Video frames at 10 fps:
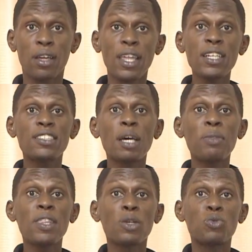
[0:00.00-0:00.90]
That is
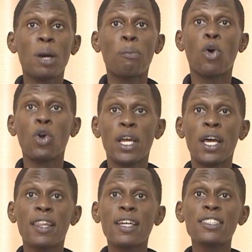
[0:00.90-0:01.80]
something that we uphold.
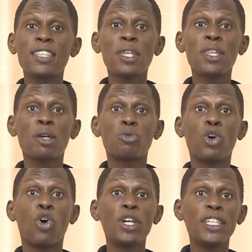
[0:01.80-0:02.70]
That is something that we
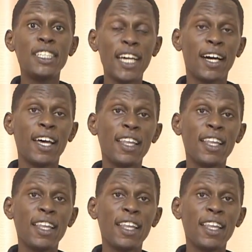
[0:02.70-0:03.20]
hold dear.